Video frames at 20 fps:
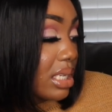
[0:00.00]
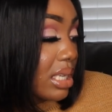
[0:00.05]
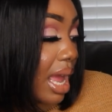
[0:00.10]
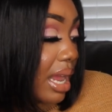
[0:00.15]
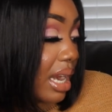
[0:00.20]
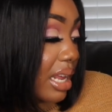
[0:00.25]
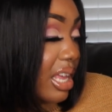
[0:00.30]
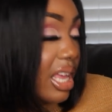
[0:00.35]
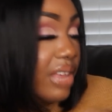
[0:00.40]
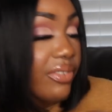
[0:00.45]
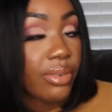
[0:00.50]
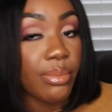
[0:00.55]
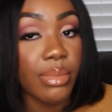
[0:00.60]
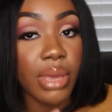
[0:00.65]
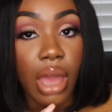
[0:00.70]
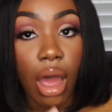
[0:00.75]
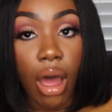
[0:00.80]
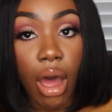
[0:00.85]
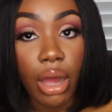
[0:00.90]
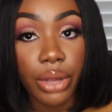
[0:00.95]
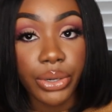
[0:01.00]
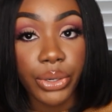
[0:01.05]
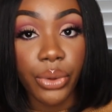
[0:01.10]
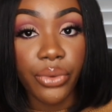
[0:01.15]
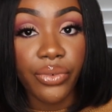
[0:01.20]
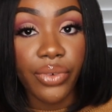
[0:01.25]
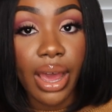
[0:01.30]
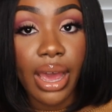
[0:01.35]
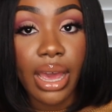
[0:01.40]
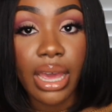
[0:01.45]
is kind of giving me
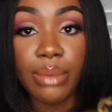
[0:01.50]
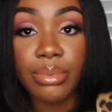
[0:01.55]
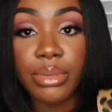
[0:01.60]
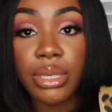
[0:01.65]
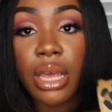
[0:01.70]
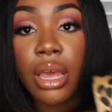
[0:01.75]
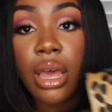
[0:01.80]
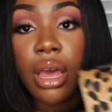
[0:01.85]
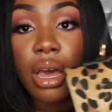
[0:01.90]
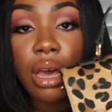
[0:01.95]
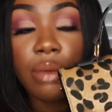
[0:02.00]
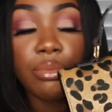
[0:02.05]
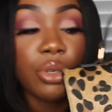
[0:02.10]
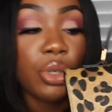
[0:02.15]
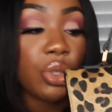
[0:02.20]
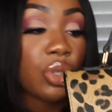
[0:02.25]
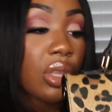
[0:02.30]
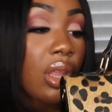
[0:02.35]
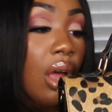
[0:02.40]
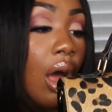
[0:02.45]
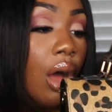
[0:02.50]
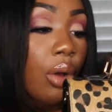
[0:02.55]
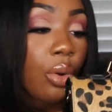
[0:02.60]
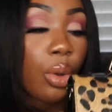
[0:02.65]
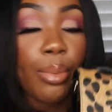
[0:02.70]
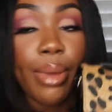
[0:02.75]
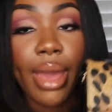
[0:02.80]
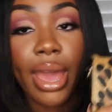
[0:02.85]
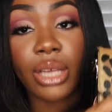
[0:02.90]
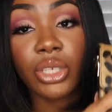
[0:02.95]
auto vibes. Usually the
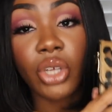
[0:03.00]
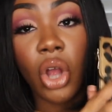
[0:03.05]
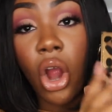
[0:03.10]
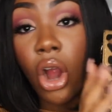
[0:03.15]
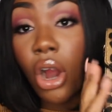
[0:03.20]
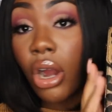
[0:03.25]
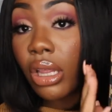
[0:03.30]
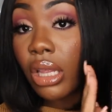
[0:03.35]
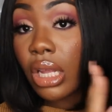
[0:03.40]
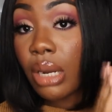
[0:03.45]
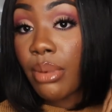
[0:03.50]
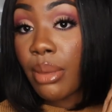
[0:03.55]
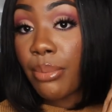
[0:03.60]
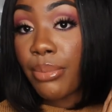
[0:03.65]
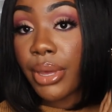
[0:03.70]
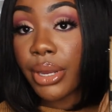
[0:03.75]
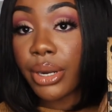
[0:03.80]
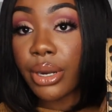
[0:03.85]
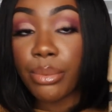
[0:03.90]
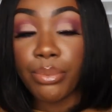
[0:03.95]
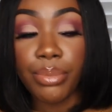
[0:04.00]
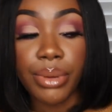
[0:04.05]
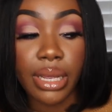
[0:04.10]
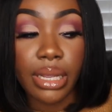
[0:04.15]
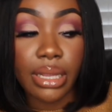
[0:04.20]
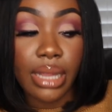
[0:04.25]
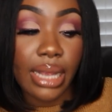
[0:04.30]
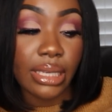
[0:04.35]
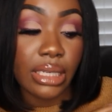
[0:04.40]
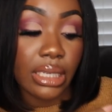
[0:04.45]
auto bags are a little bit bigger,
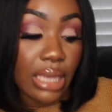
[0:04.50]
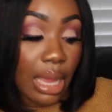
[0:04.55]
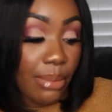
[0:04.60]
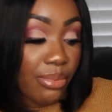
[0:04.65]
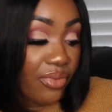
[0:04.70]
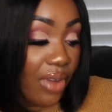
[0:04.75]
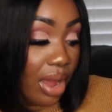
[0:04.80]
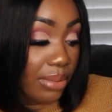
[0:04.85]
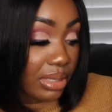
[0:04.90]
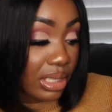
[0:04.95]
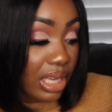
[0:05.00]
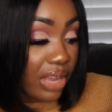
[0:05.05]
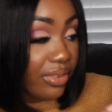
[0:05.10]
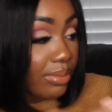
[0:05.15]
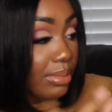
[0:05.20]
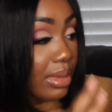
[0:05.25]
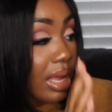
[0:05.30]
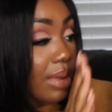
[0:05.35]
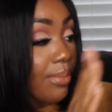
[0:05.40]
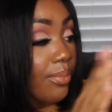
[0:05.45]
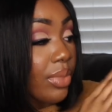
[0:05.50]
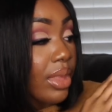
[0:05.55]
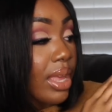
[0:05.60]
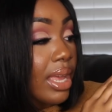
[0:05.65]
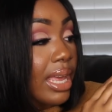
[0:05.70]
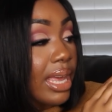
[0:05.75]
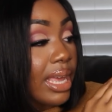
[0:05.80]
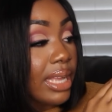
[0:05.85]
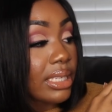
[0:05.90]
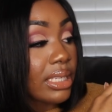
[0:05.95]
but that's the type of vibes giving me.
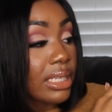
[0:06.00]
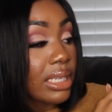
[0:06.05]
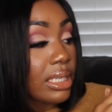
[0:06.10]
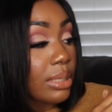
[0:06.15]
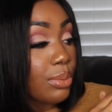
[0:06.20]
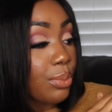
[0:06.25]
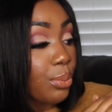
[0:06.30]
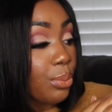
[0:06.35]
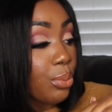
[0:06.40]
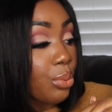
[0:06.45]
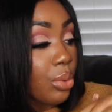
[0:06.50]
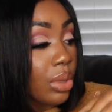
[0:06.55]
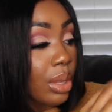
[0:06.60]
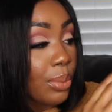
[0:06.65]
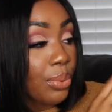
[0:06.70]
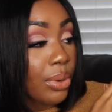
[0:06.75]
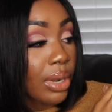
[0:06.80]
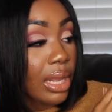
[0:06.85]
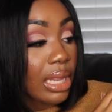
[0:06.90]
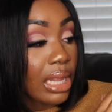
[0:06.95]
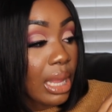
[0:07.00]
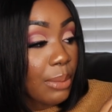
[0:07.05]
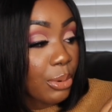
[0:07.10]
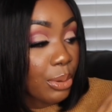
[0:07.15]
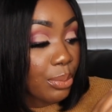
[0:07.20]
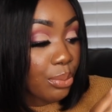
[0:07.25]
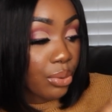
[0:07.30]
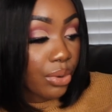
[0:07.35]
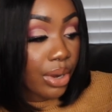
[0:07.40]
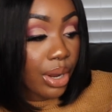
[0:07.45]
It's this really pretty
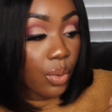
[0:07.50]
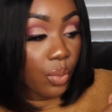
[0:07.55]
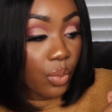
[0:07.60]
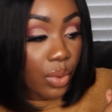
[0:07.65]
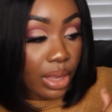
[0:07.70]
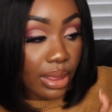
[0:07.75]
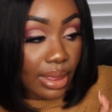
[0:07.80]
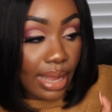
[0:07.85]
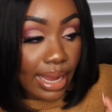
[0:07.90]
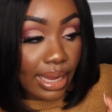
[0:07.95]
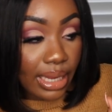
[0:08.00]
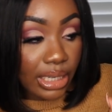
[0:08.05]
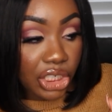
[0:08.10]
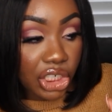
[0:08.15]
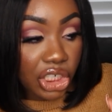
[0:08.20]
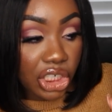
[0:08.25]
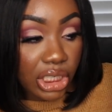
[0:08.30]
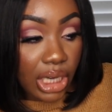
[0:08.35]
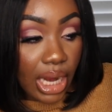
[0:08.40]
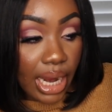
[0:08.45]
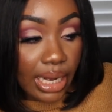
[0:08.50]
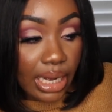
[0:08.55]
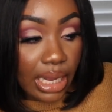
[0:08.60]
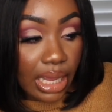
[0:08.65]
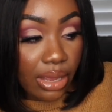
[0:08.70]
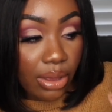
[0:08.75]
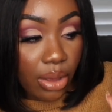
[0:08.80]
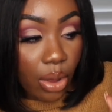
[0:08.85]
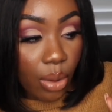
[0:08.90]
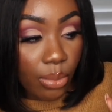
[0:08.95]
leopard print with like a
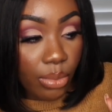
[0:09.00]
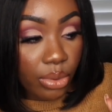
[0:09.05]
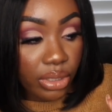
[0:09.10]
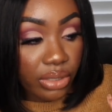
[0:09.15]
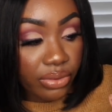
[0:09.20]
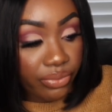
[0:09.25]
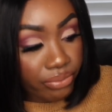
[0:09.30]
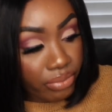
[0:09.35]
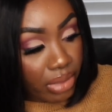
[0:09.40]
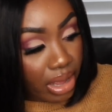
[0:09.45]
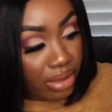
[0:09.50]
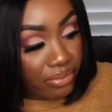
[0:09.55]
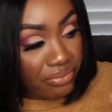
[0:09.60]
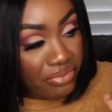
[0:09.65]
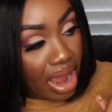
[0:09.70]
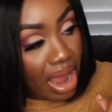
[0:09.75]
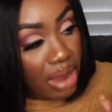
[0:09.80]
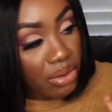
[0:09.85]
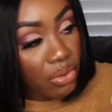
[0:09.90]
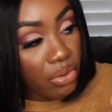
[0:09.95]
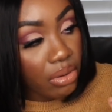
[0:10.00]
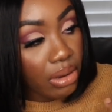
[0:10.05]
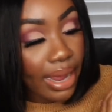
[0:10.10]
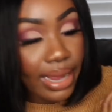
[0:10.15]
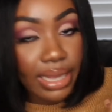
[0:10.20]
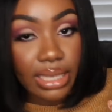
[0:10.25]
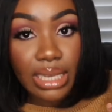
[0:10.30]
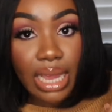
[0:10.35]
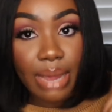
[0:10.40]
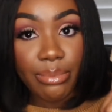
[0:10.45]
shiny, almost like
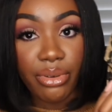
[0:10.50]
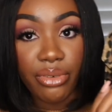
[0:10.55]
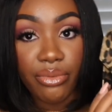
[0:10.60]
vinyl-like type